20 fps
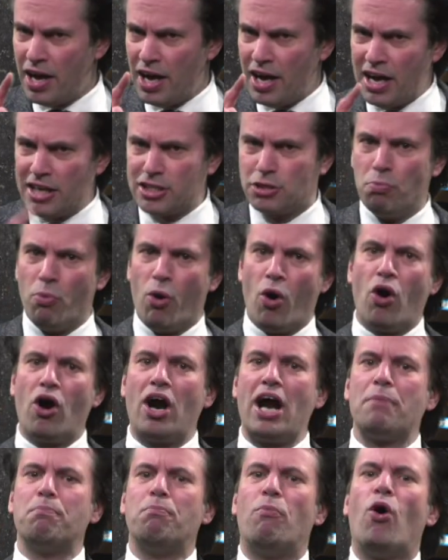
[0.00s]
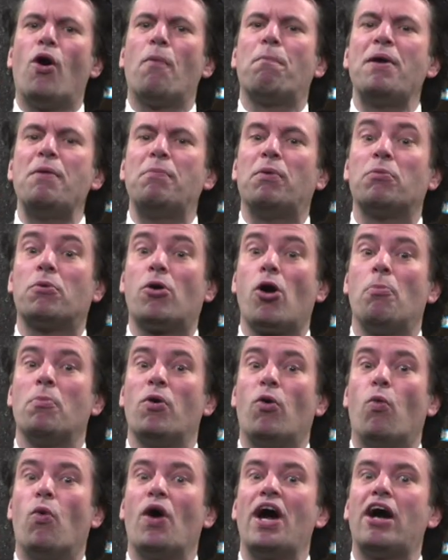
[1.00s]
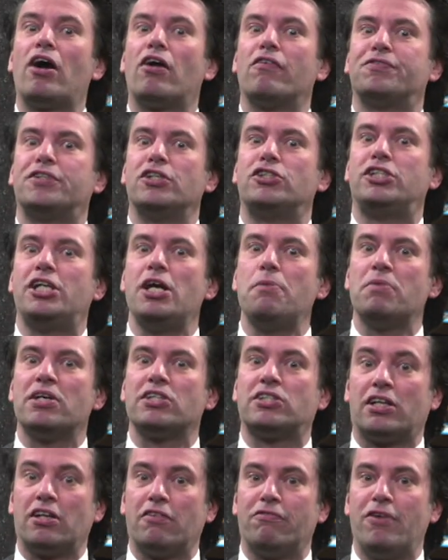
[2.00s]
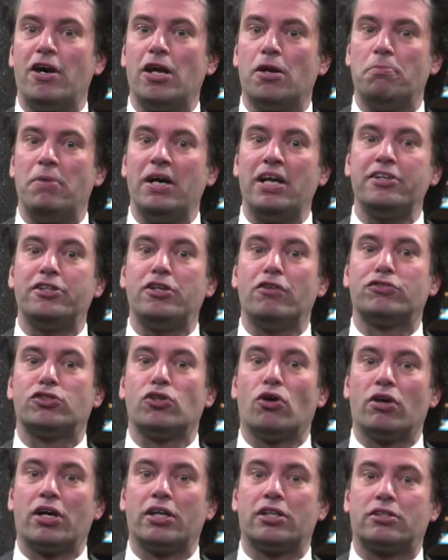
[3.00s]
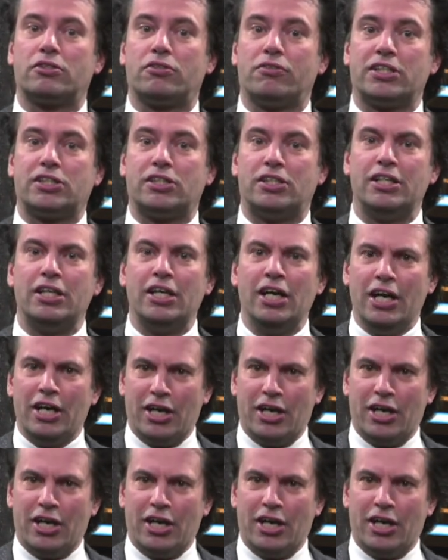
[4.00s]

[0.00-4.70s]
As more and more people become aware of the cheapness and availability of solar electricity,